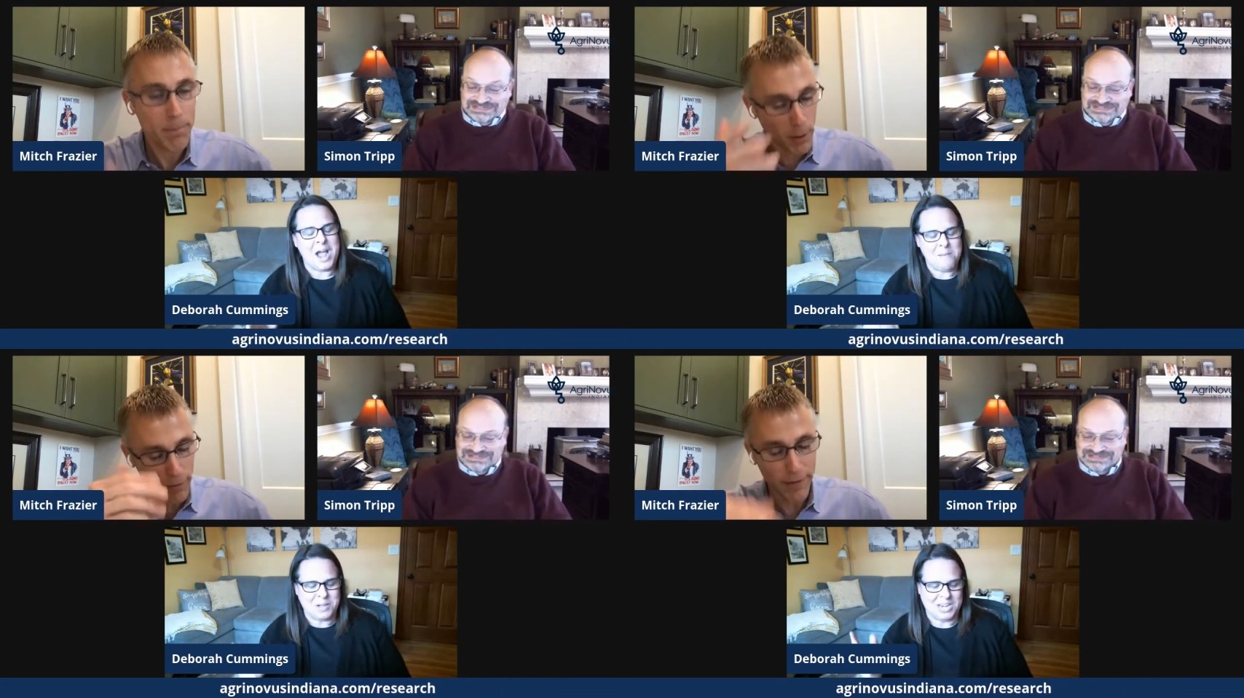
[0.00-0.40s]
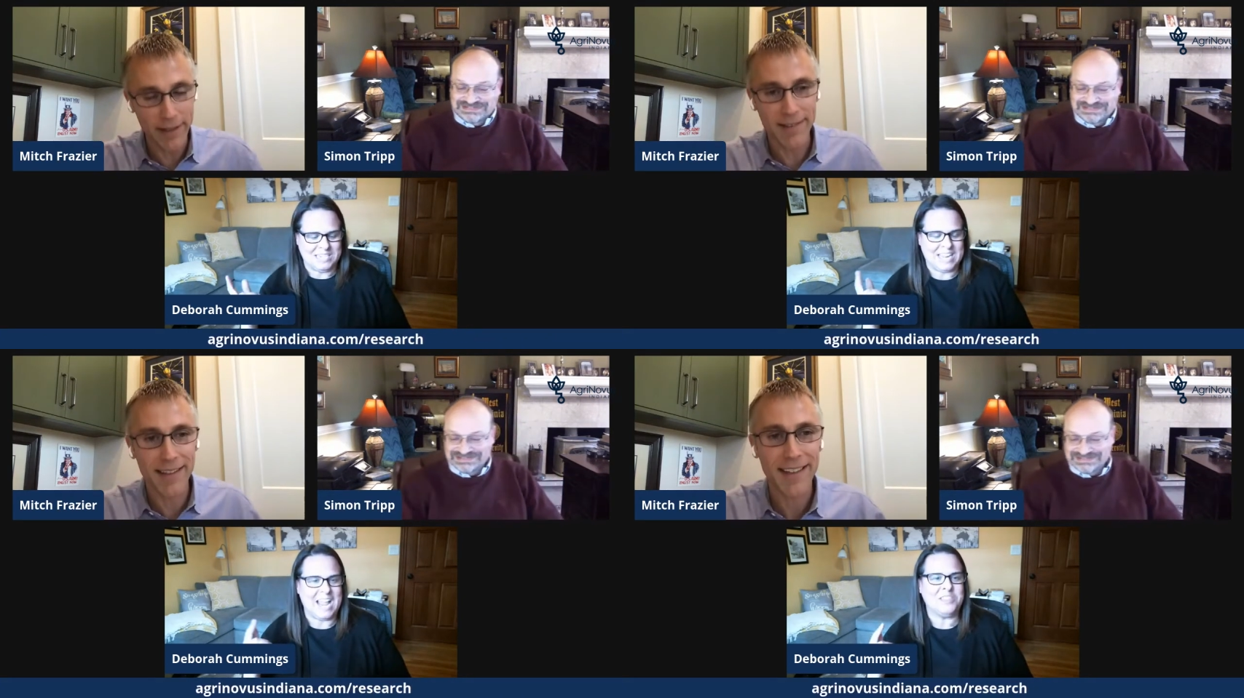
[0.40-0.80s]

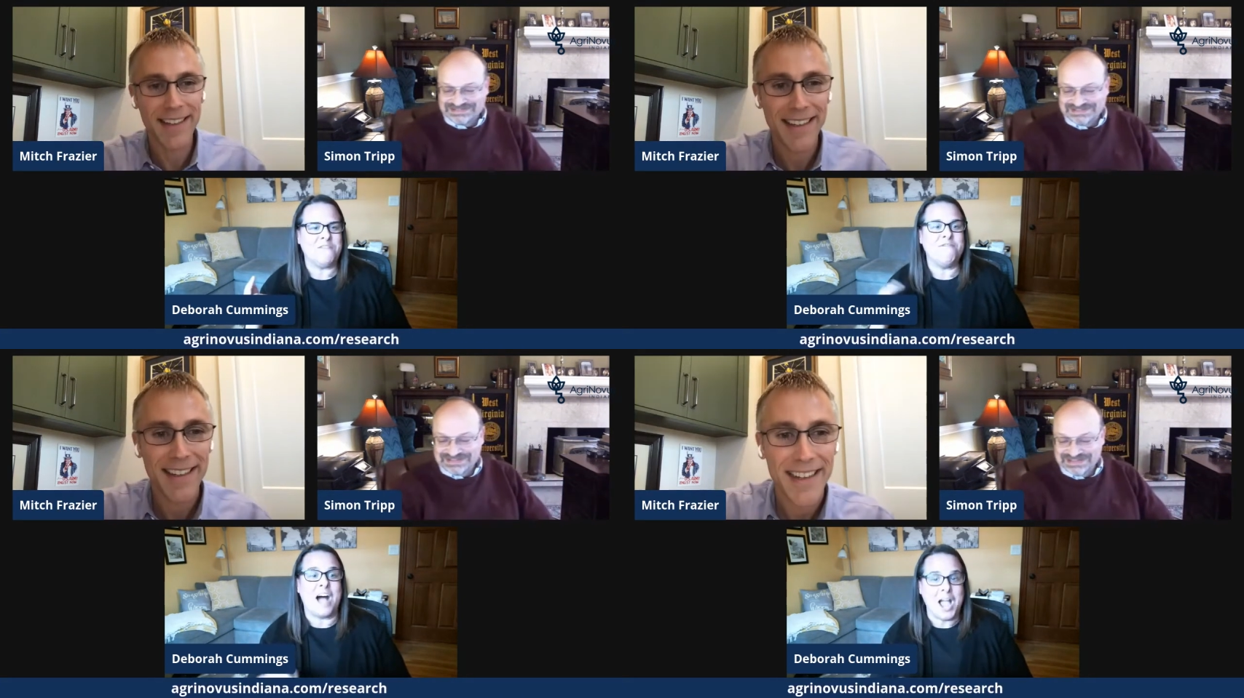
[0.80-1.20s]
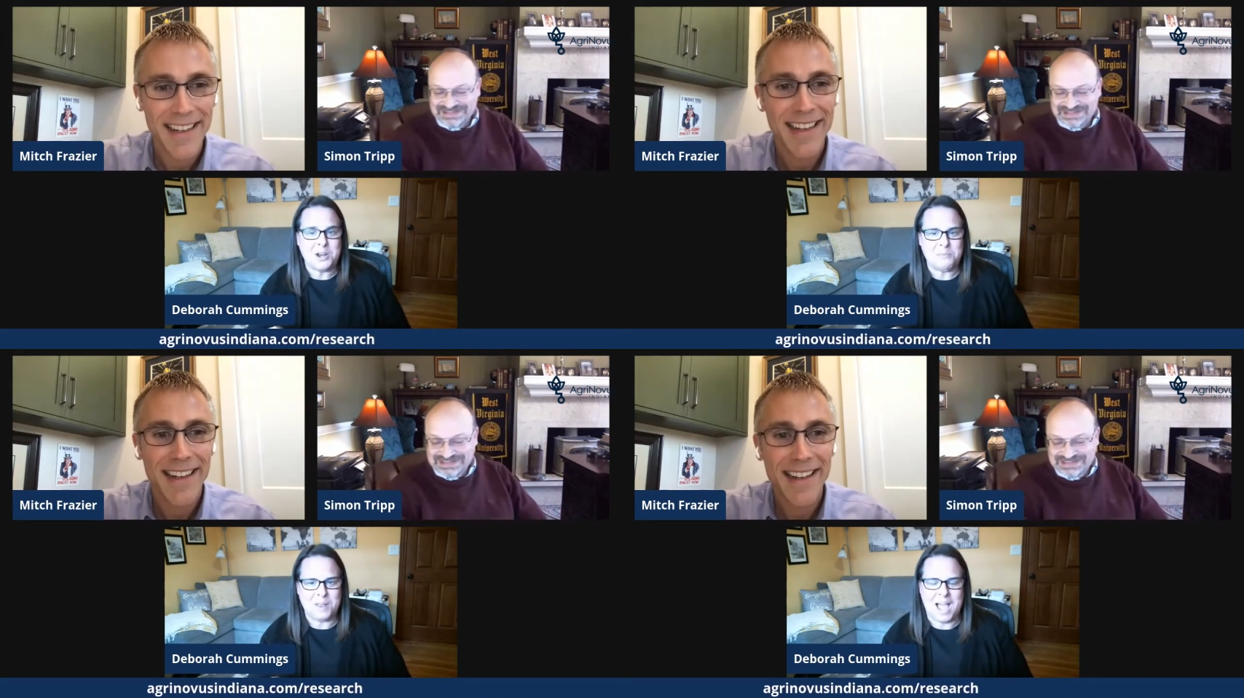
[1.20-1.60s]
Speaker 1: Perfect. The
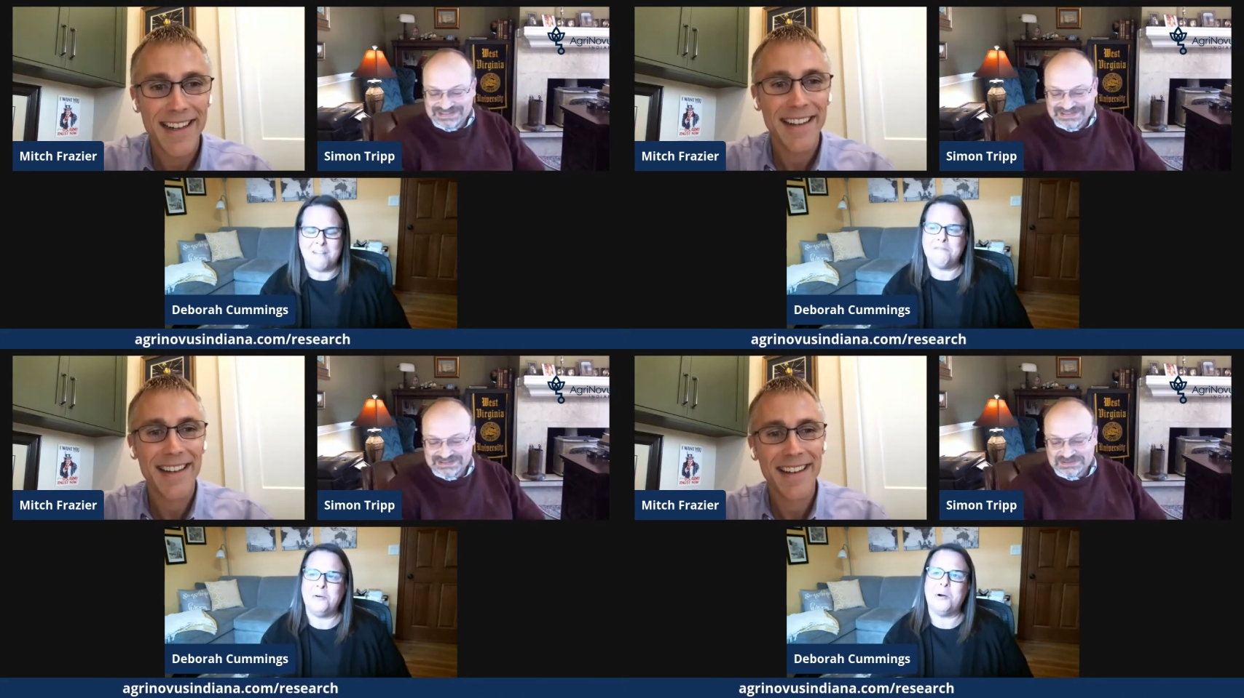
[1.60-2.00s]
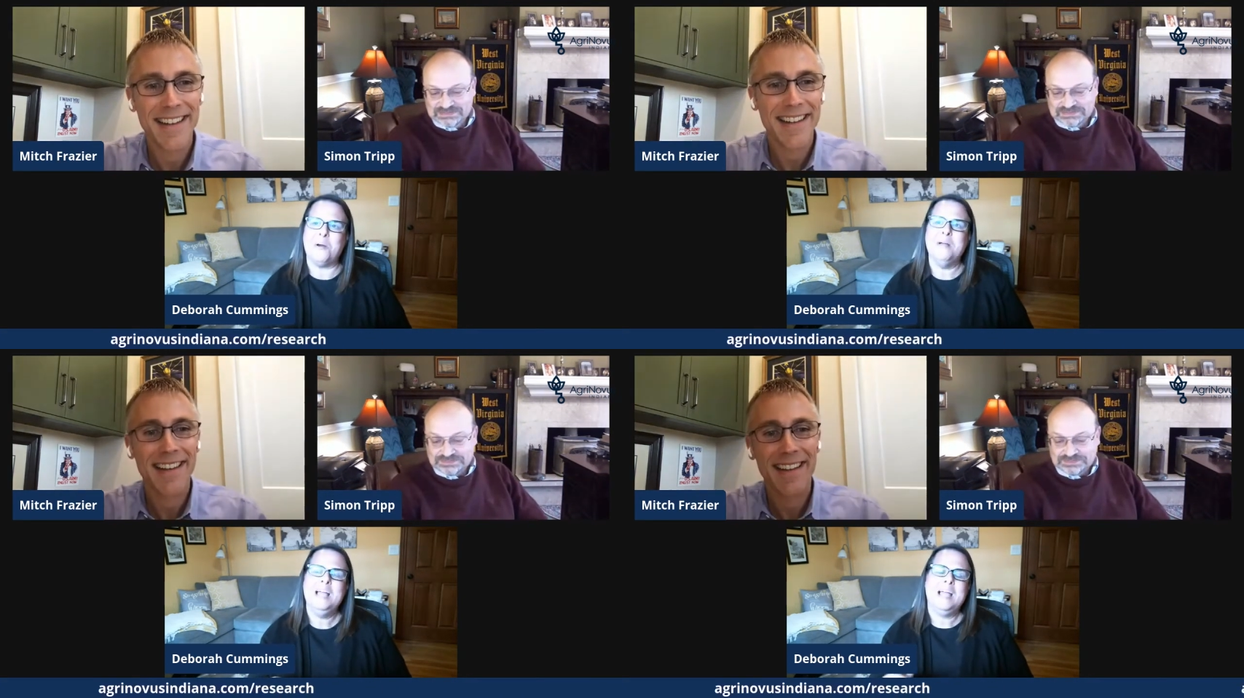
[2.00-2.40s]
final
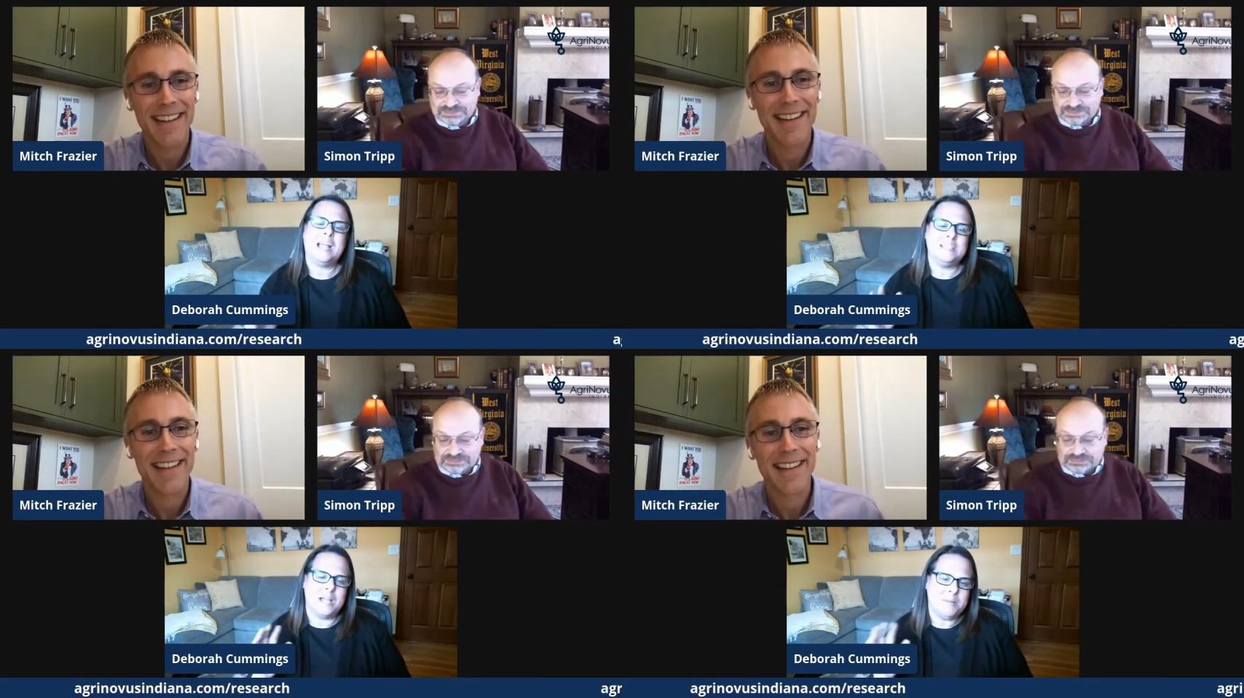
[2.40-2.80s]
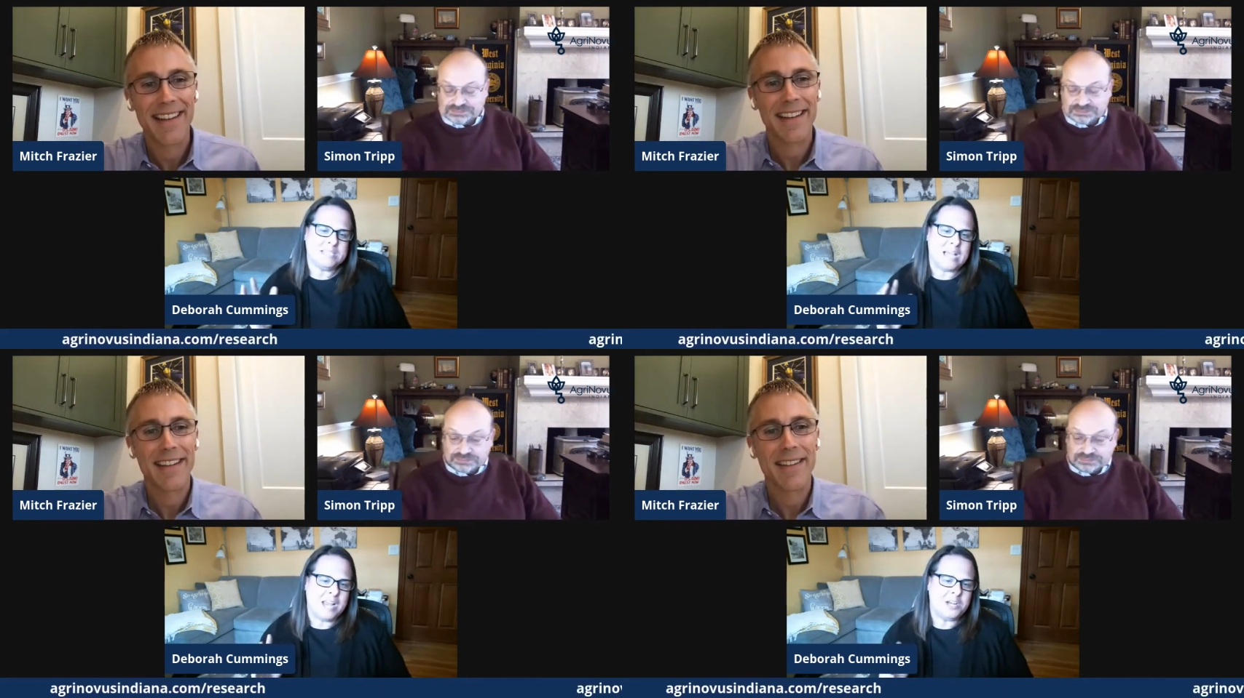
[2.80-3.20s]
platform because I'm
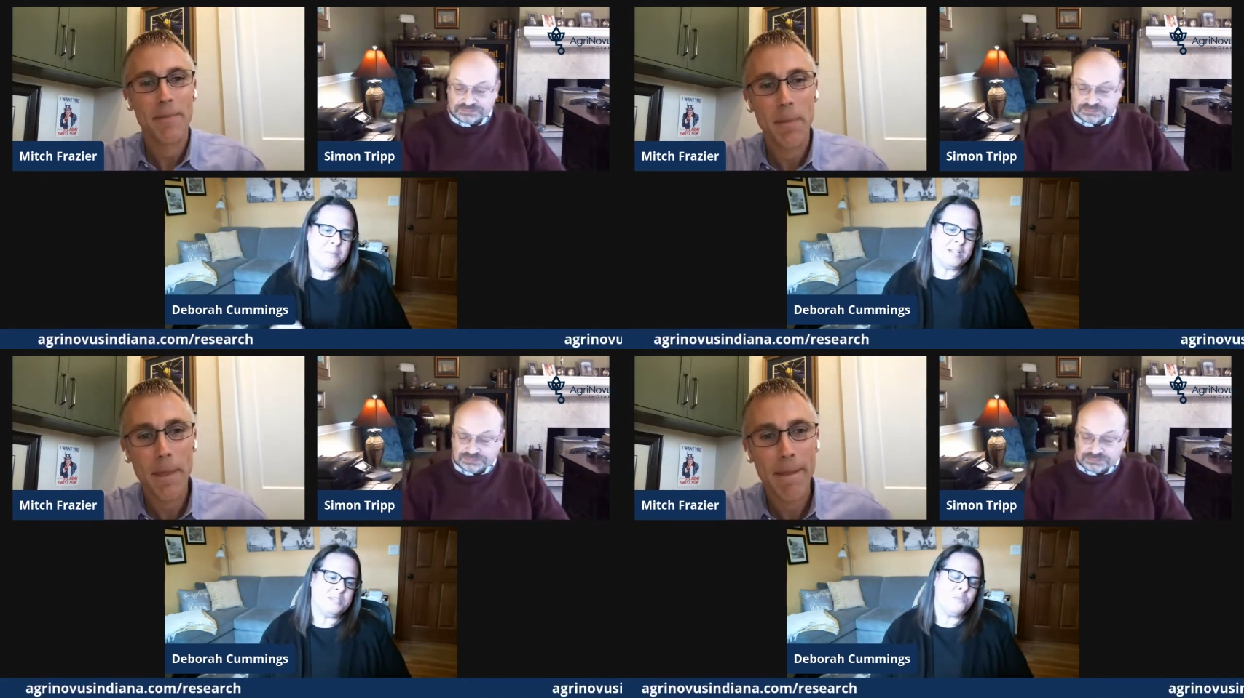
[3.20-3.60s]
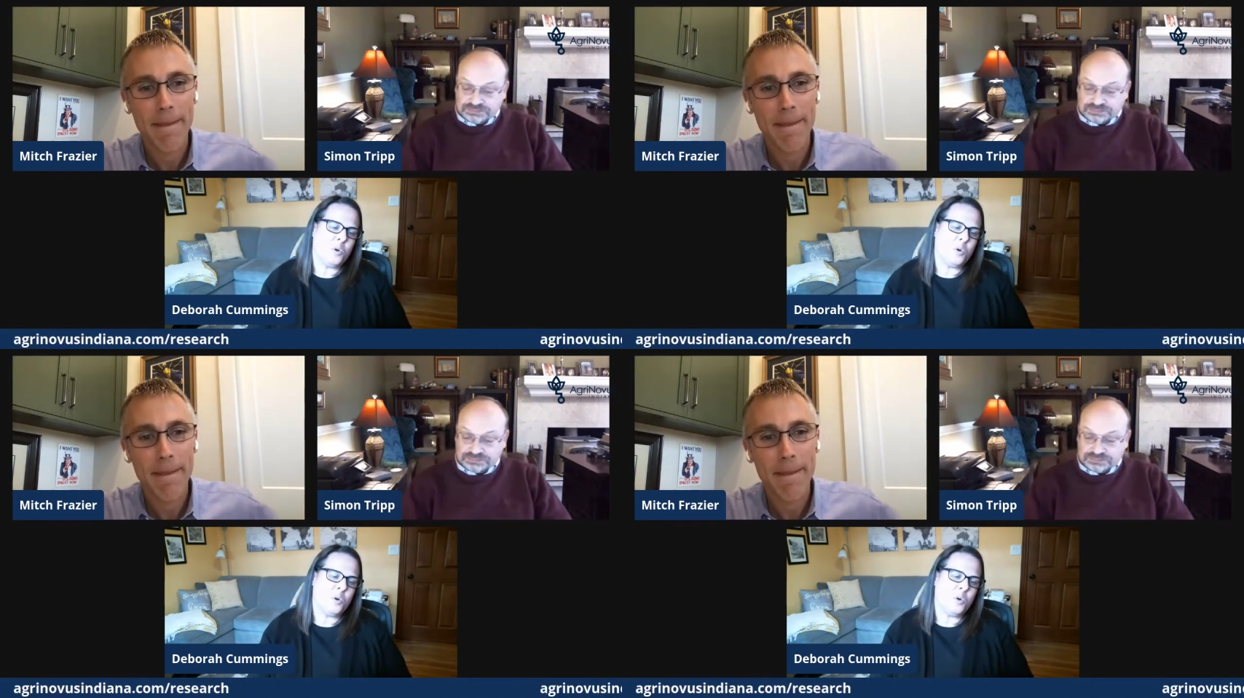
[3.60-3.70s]
excited about some